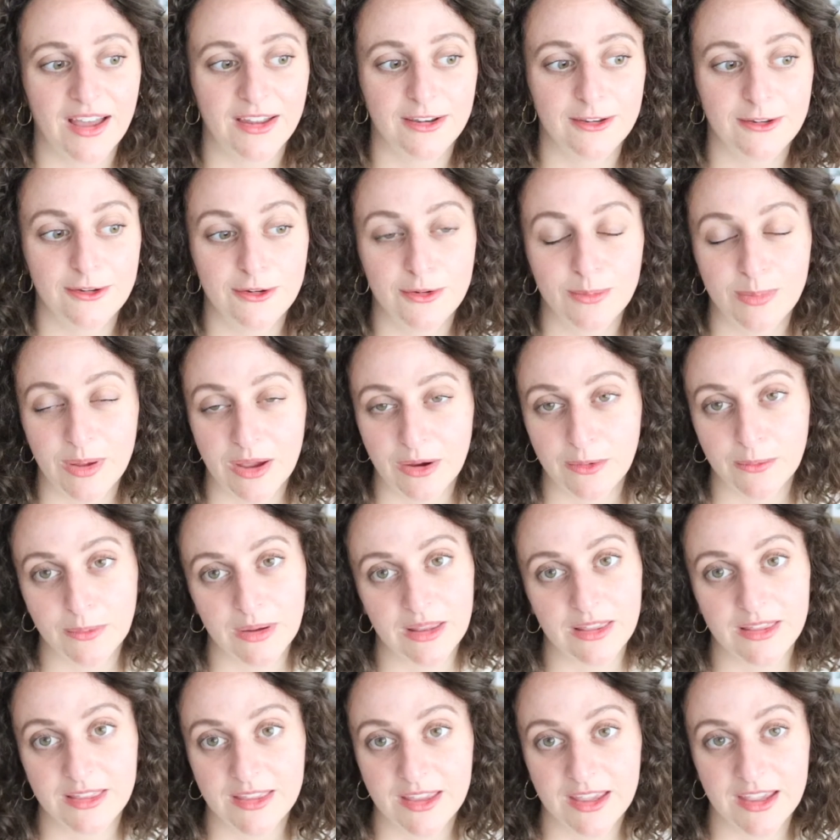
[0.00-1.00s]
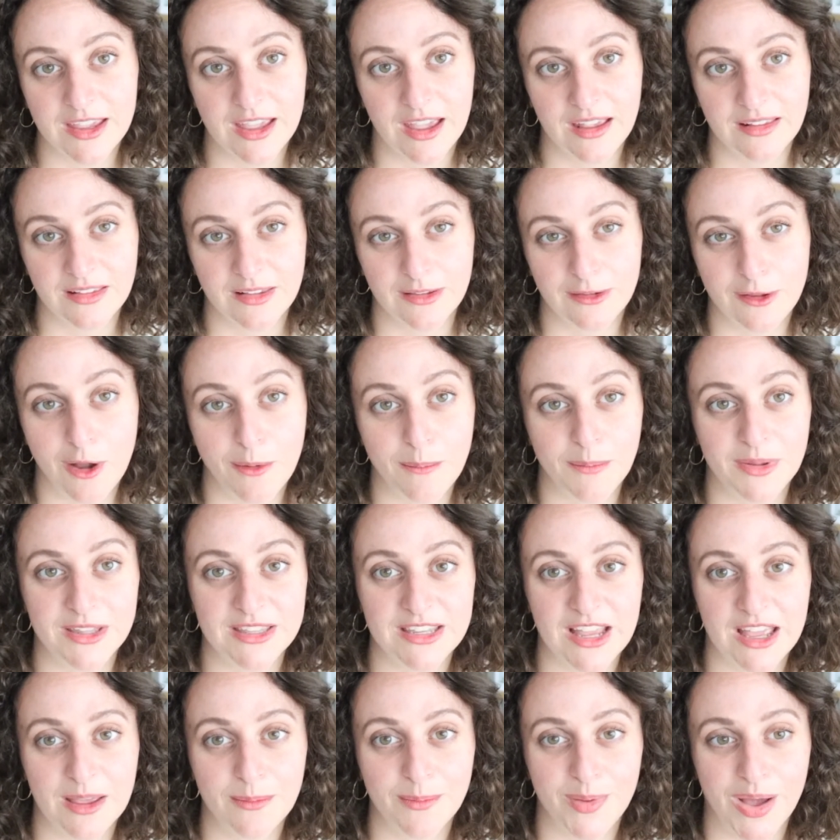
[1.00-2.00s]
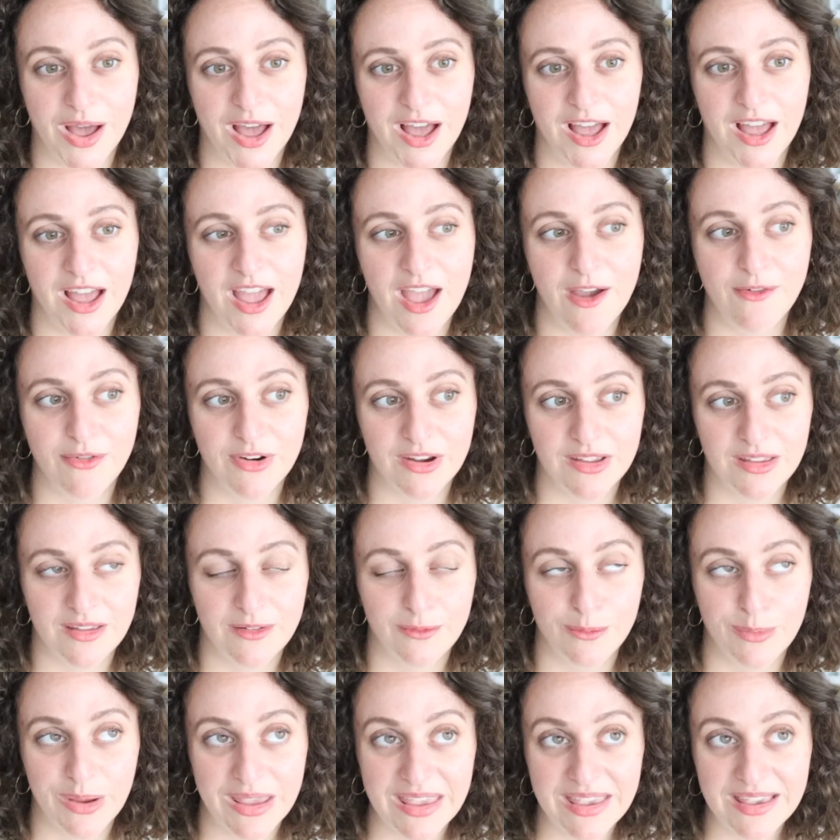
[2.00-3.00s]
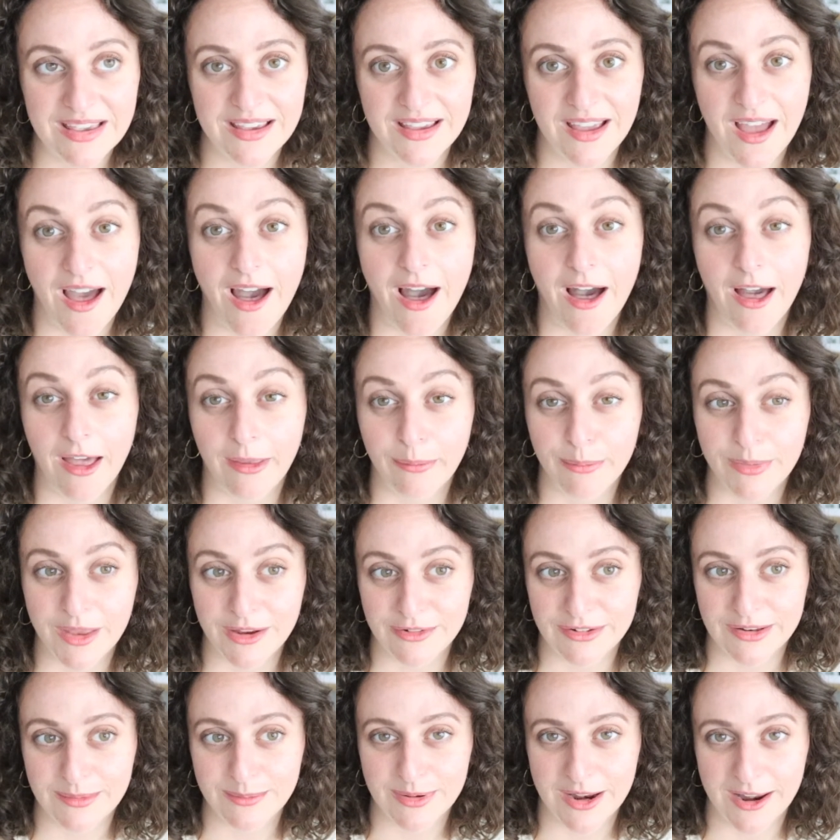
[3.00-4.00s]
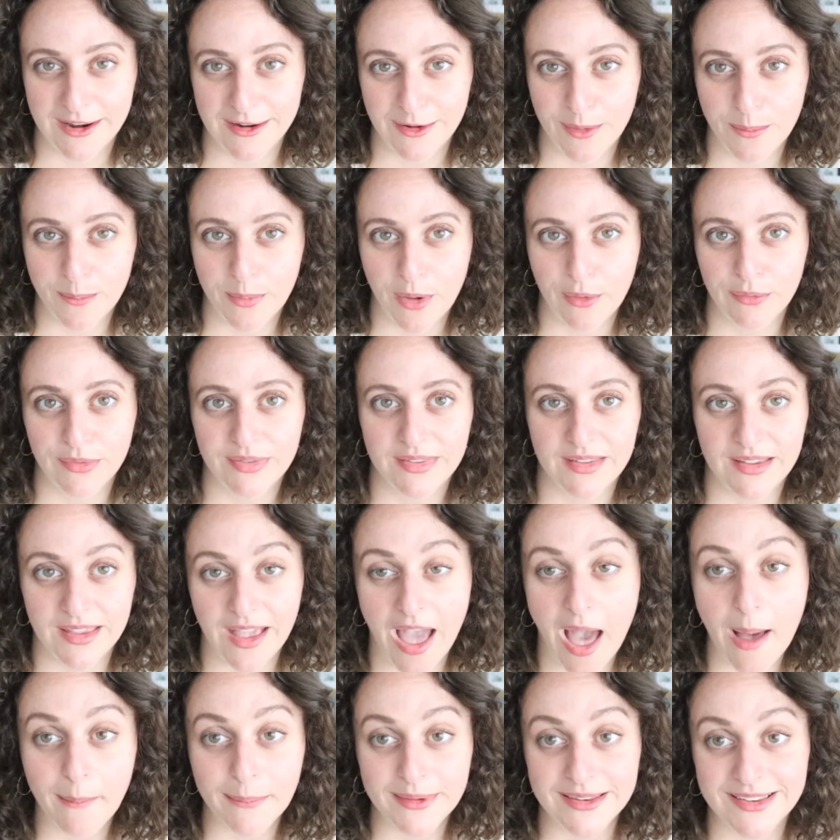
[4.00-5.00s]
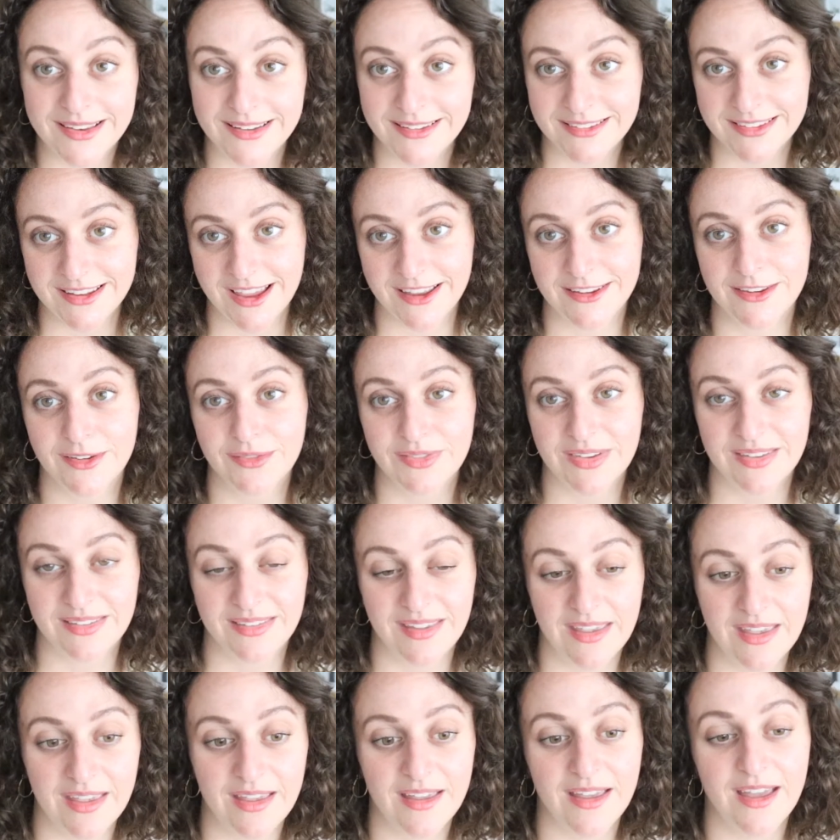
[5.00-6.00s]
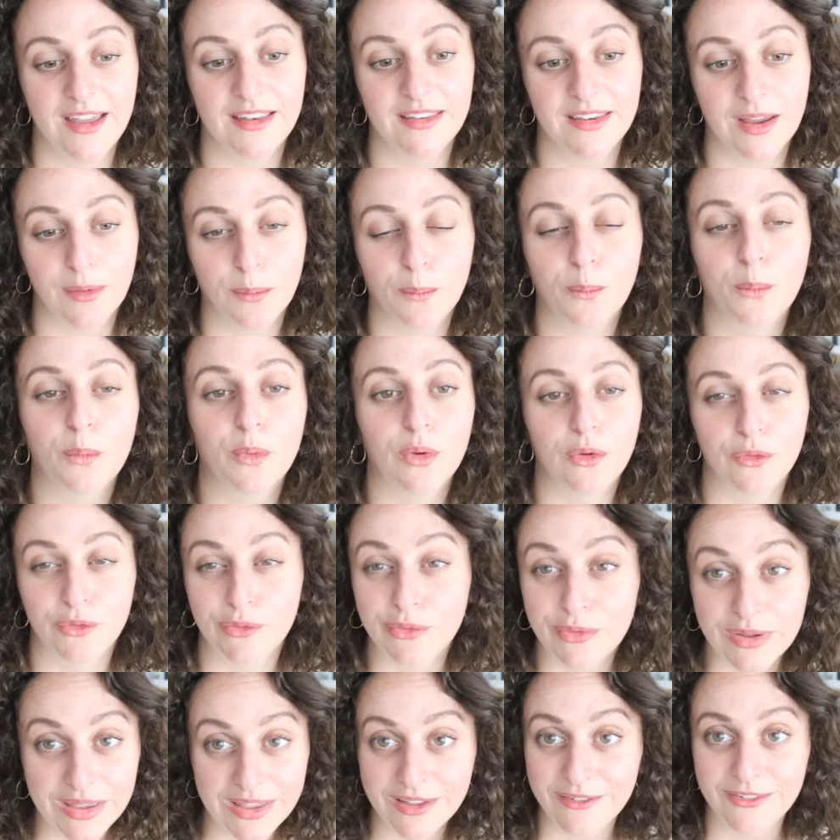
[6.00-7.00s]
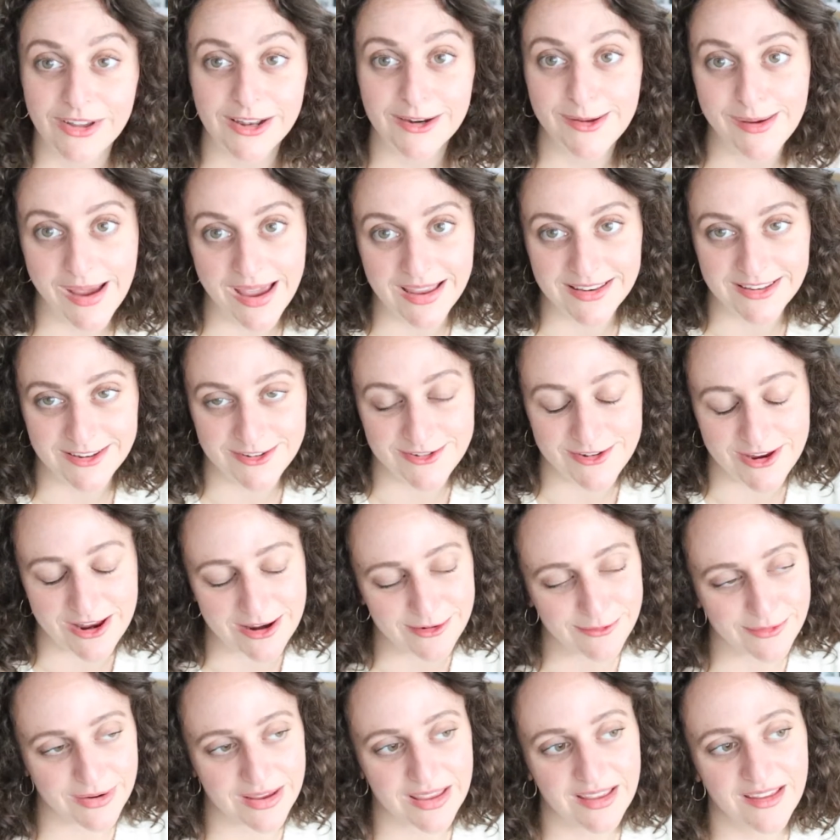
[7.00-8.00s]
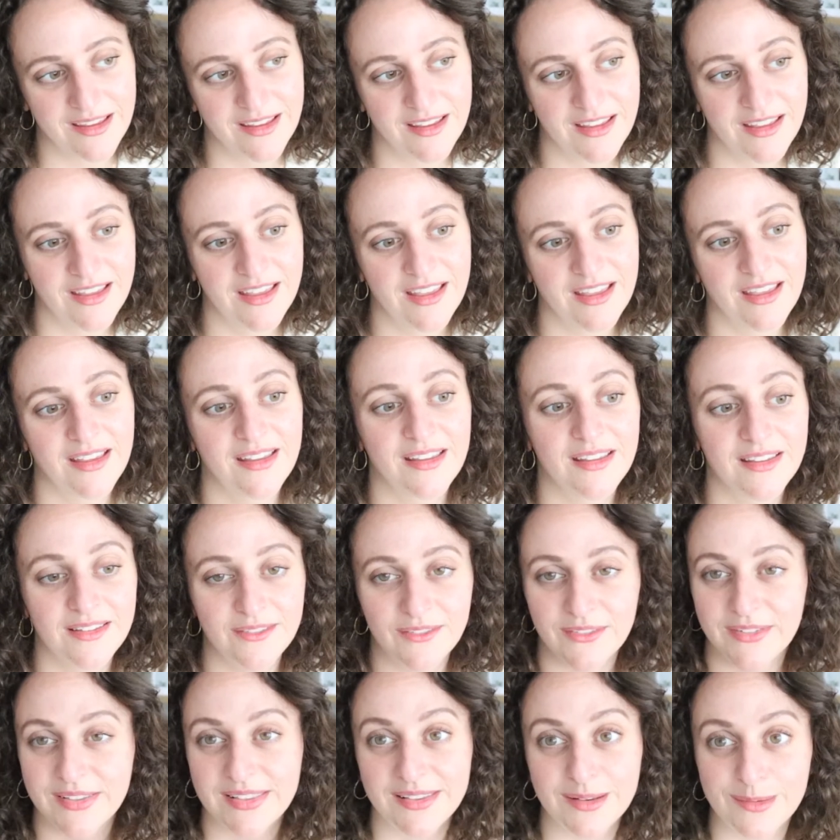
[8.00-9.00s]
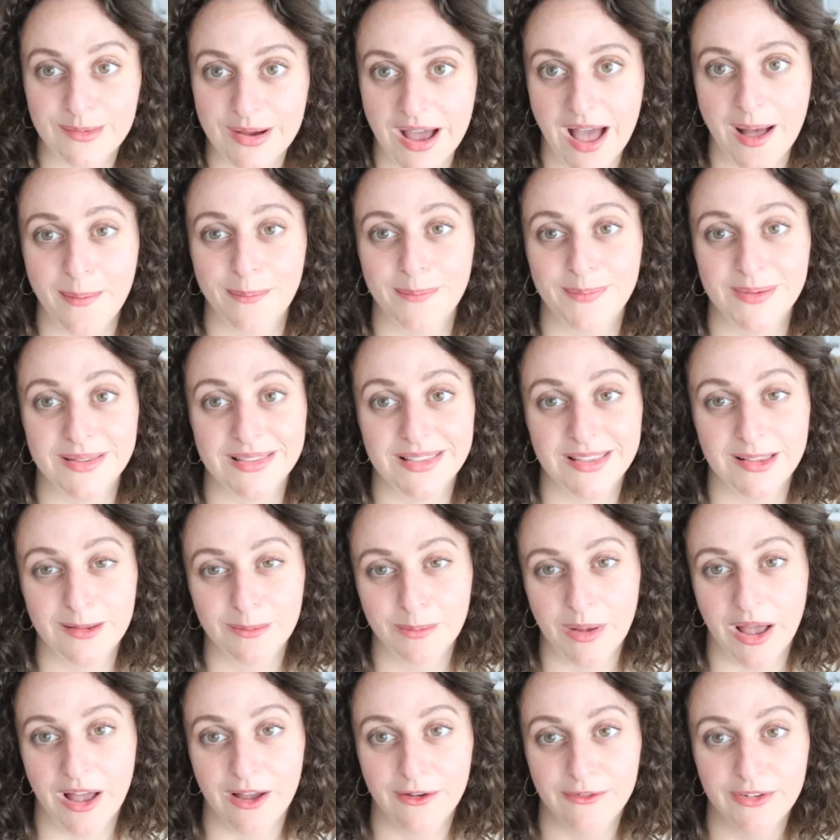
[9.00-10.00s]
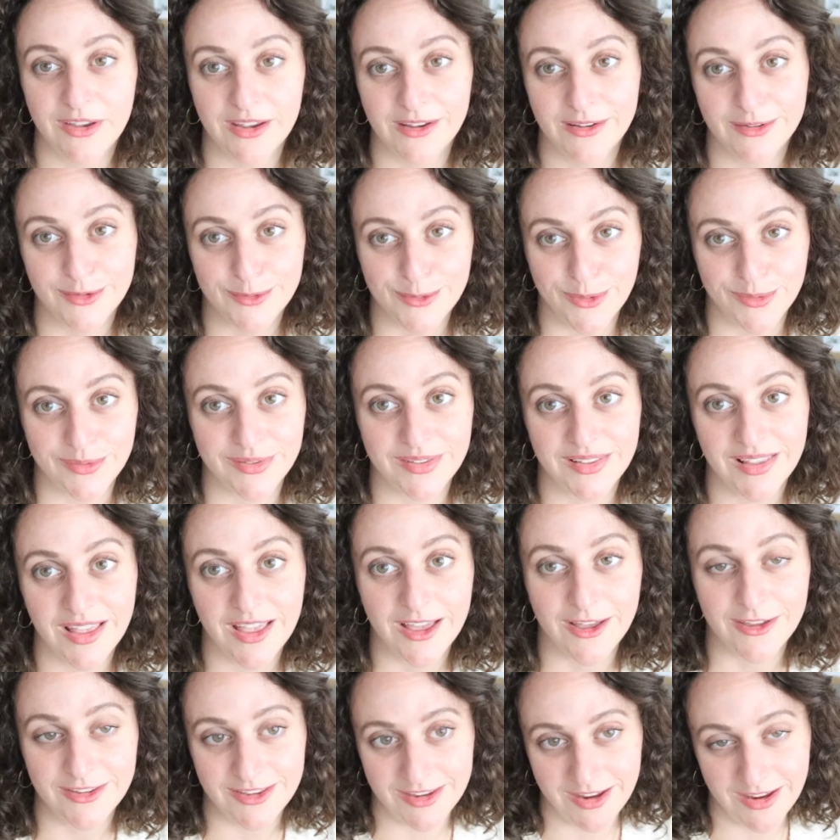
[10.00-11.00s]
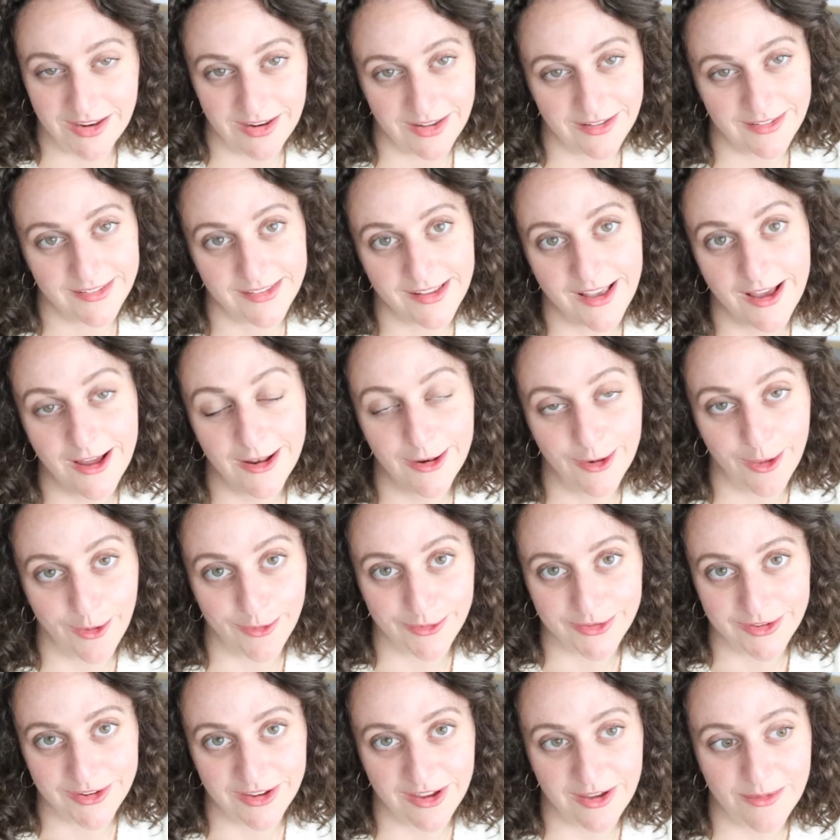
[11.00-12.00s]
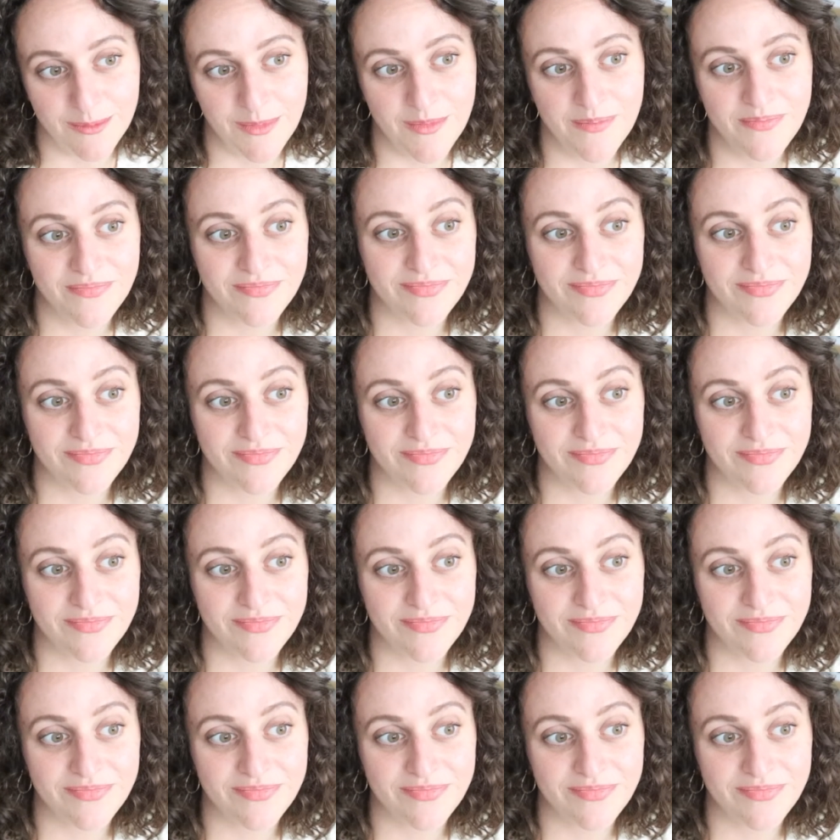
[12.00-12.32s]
Do bear with in case it's not Monday, but every week I'm definitely planning on posting up until the end of this year, and then we'll reevaluate in January. We'll see what happens, but fingers crossed it continues long term.